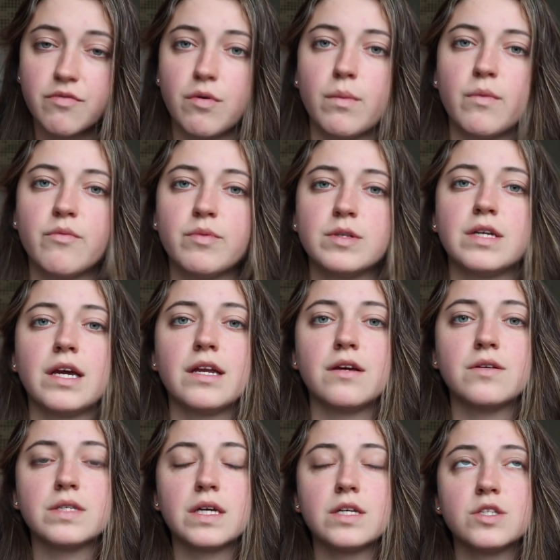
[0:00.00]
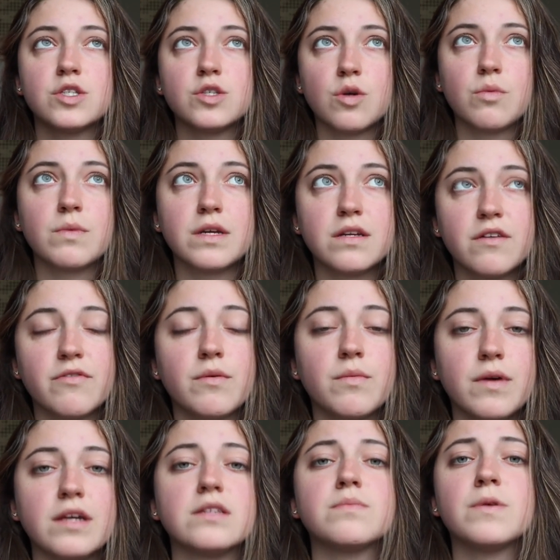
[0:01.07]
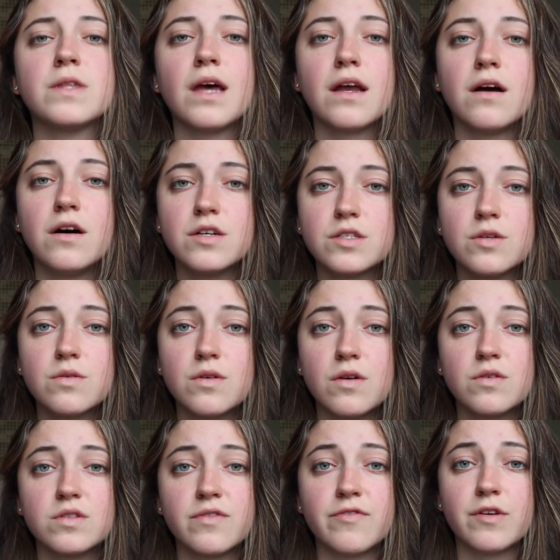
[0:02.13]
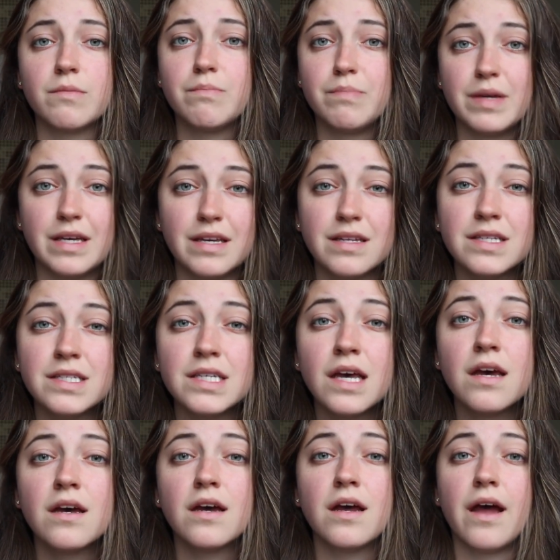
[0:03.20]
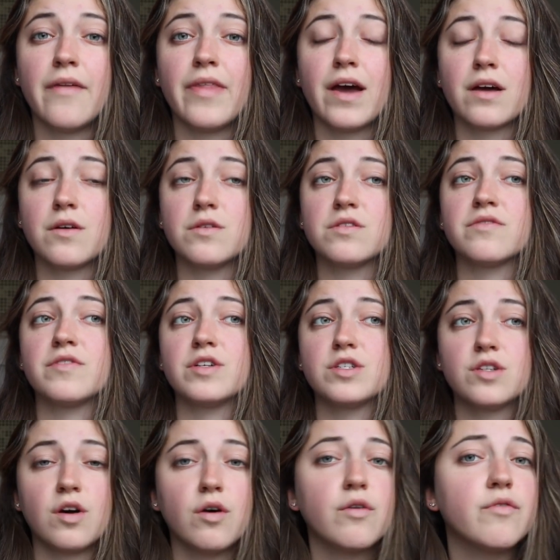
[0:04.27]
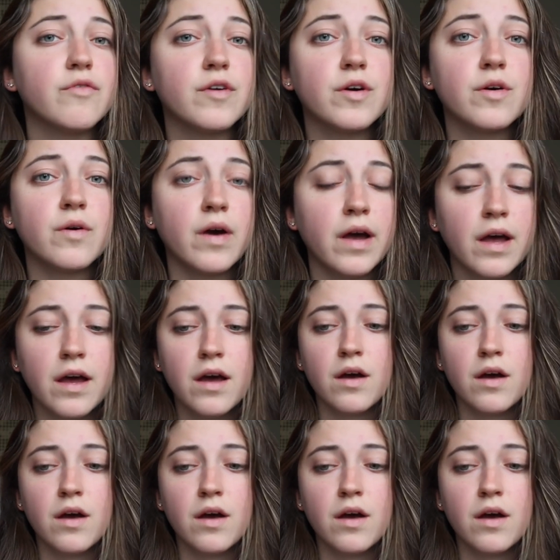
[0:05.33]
the form of potatoes in so many different ways, but that also goes for beans and that goes for tofu.